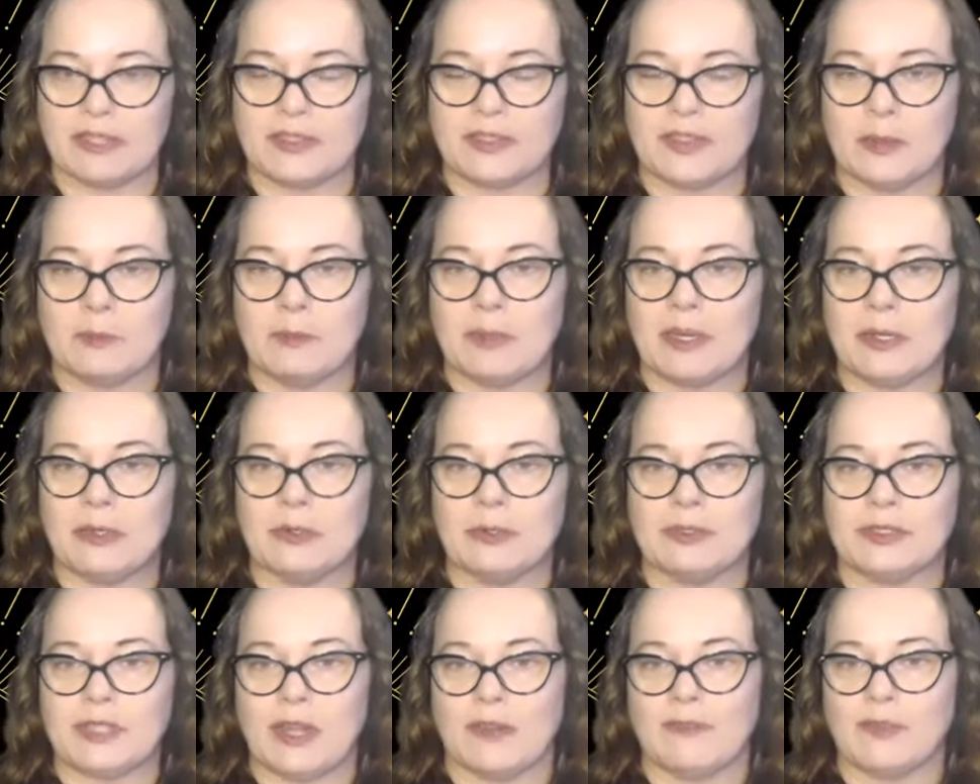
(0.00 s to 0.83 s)
As somebody
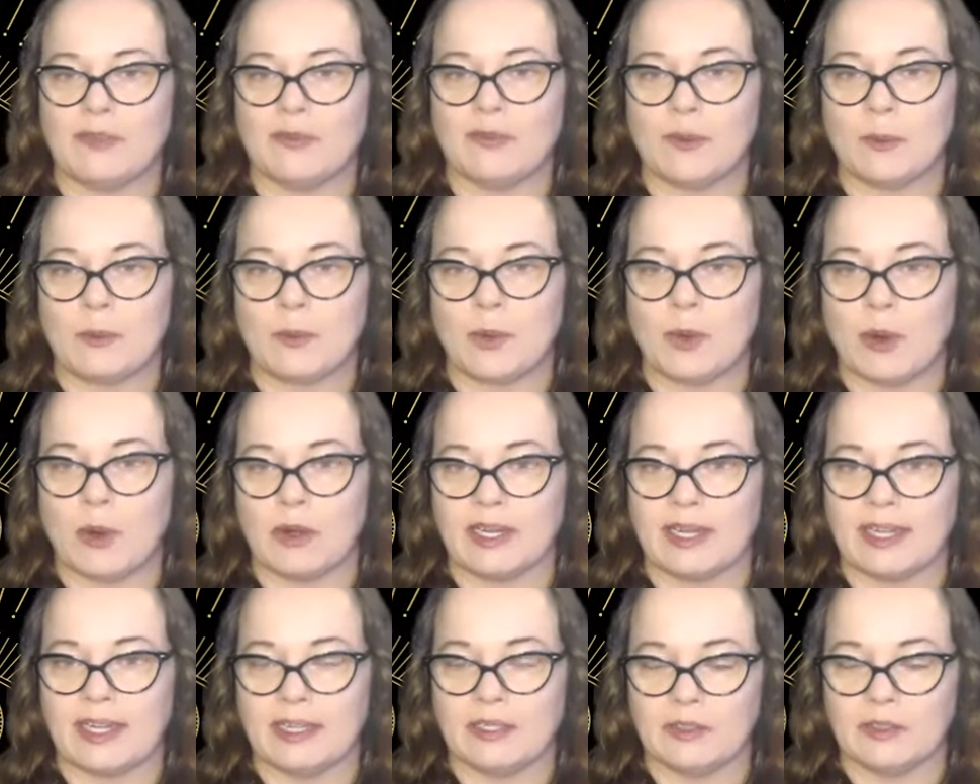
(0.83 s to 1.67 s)
who suffered from
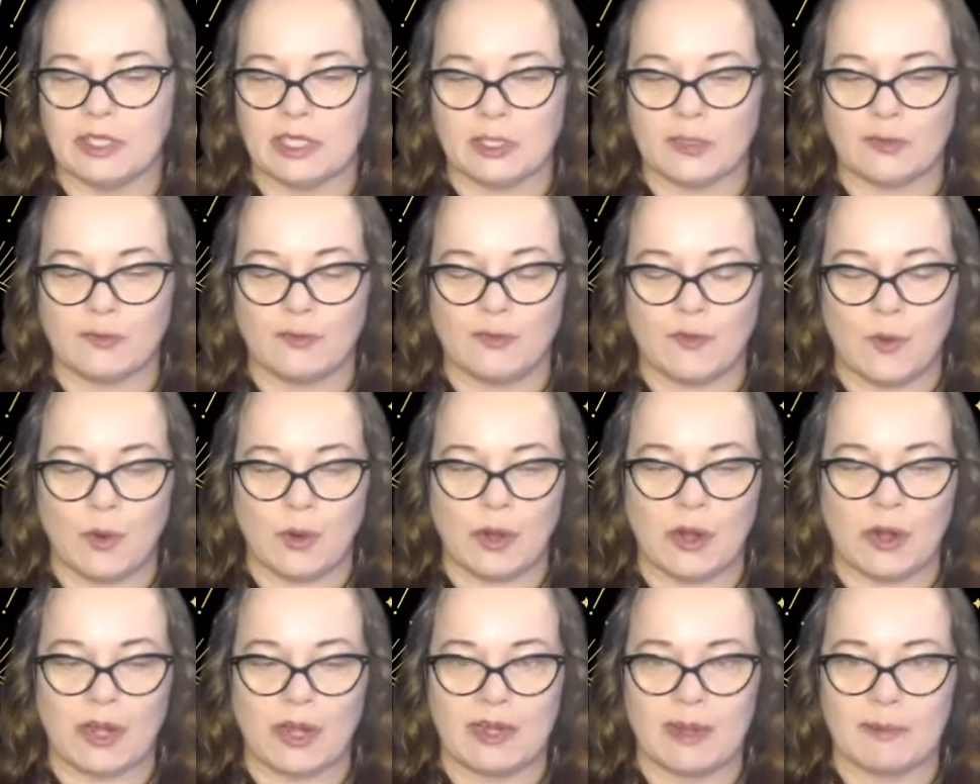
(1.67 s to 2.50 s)
chronic illness
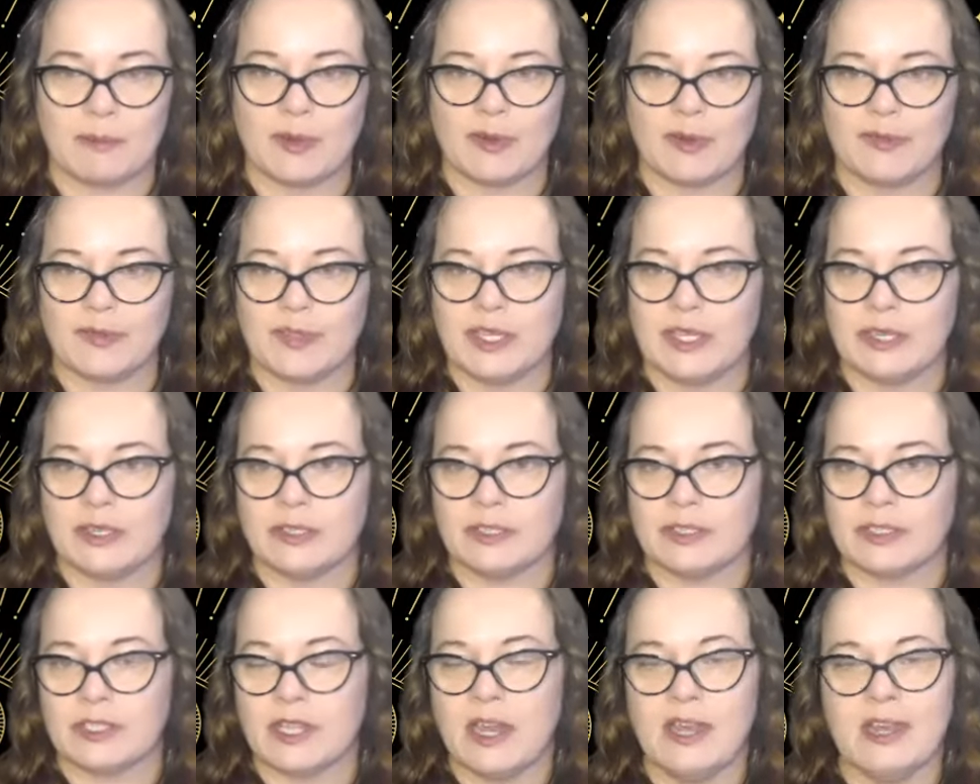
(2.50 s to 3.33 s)
for a number of
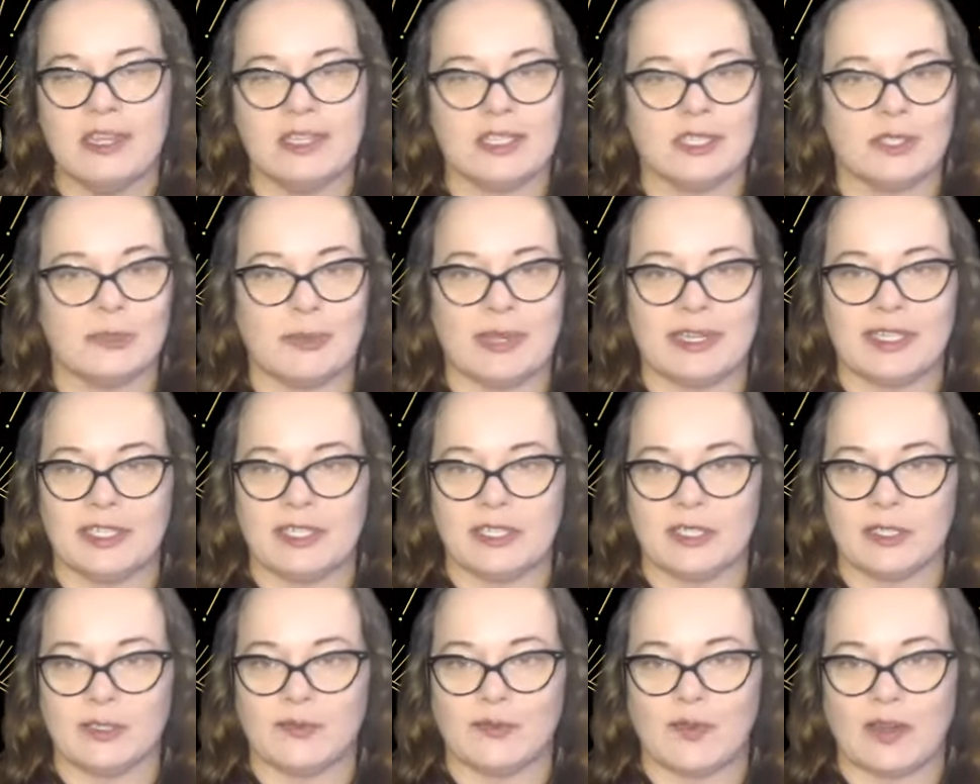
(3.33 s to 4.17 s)
years, spent
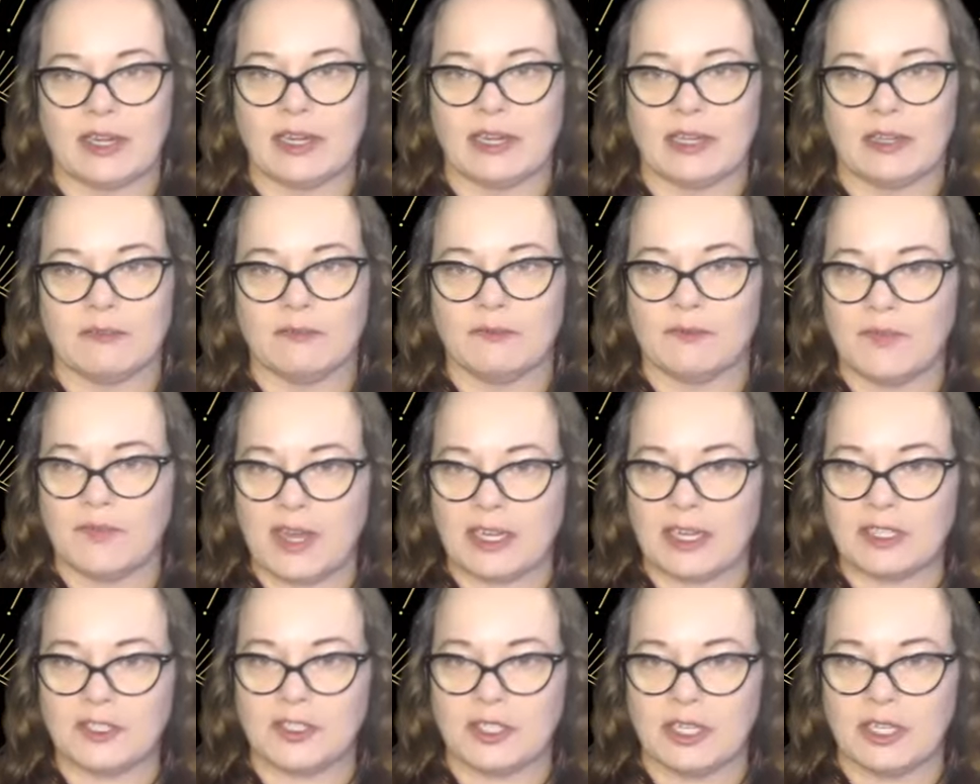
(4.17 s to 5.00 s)
years fighting
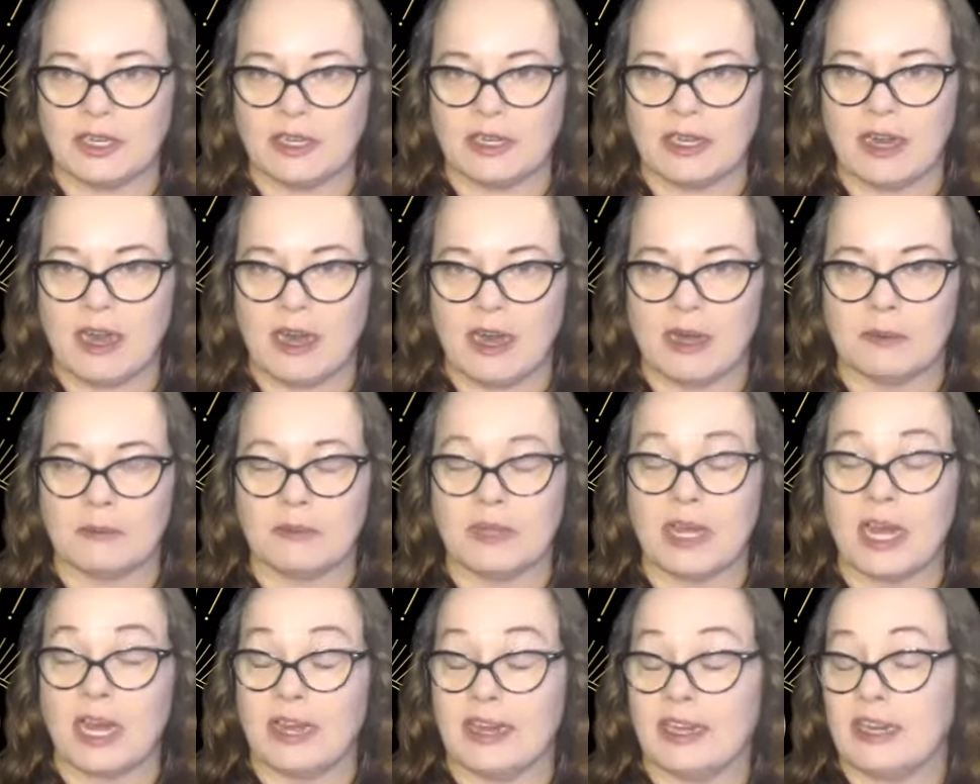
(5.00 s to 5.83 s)
infection,
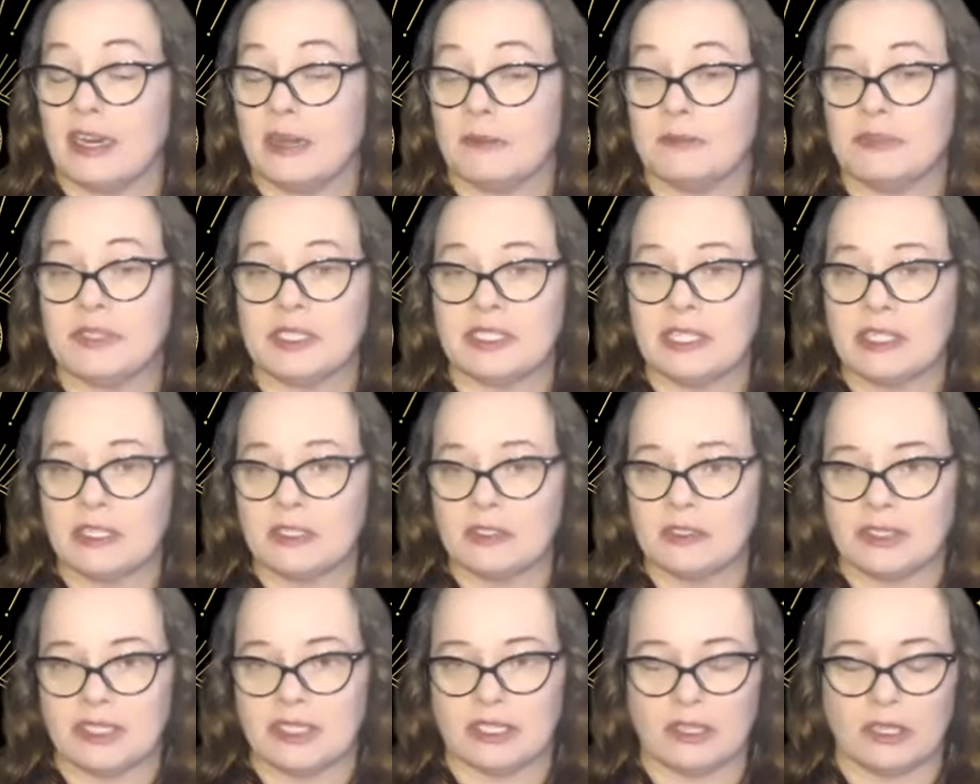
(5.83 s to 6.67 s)
and I'm
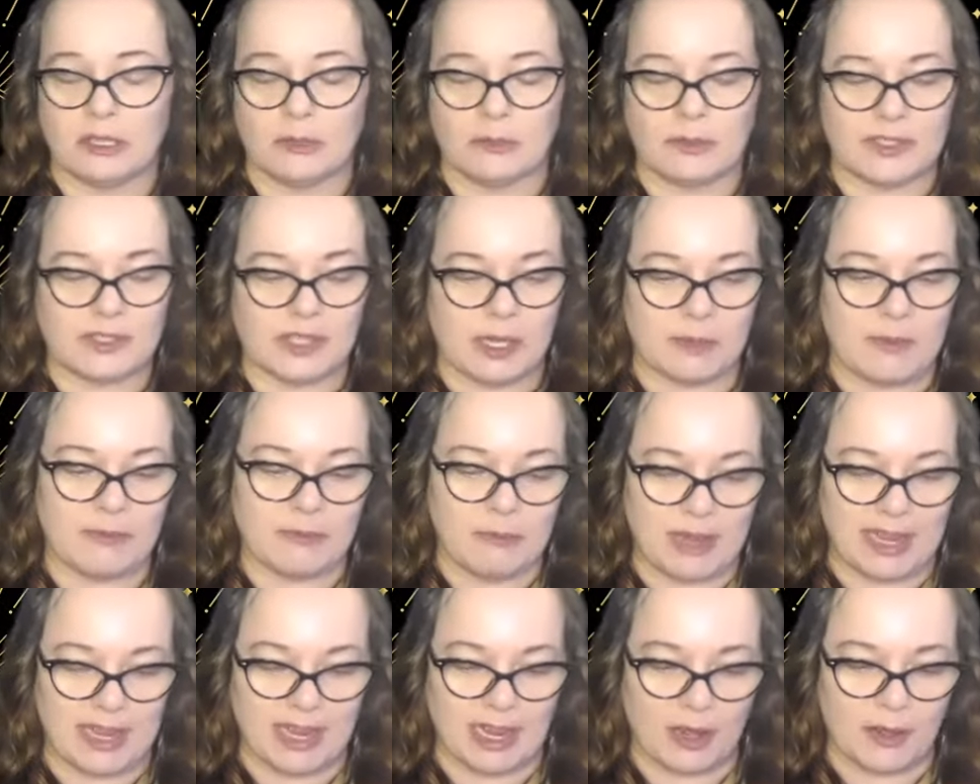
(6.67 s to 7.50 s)
still dealing with some
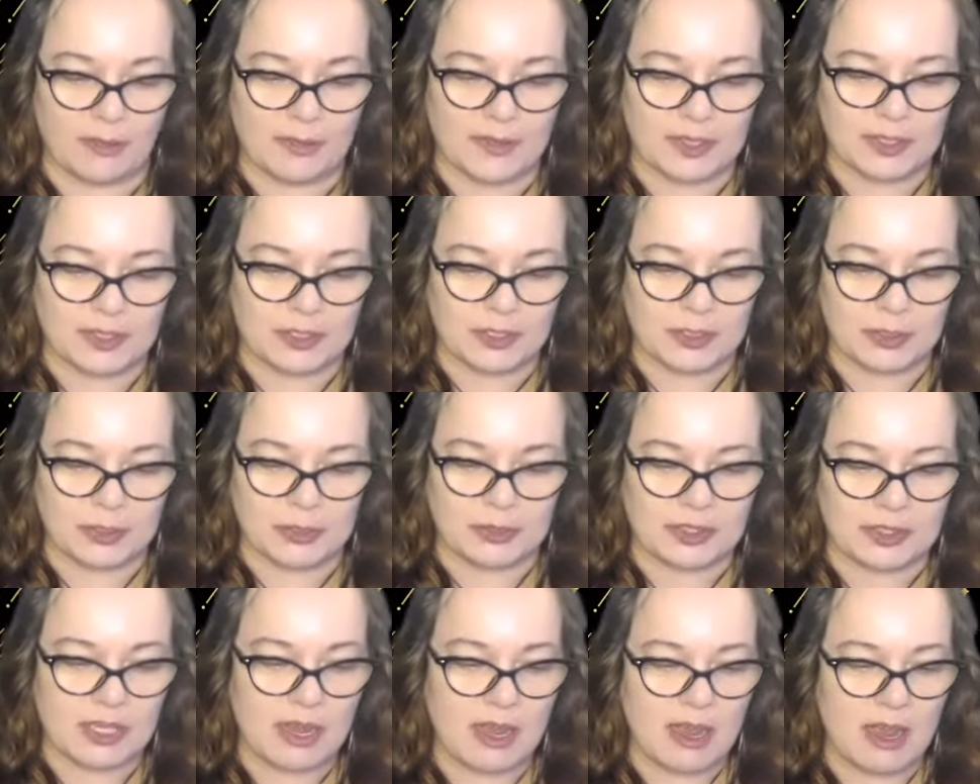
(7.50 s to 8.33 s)
of my health
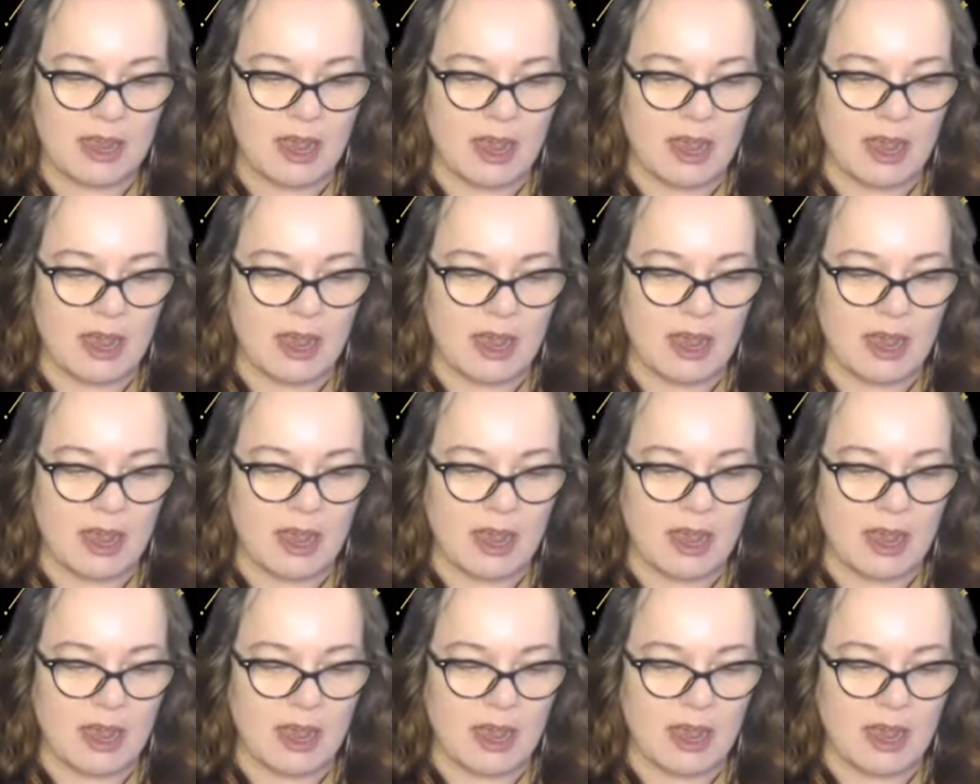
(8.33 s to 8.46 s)
issues,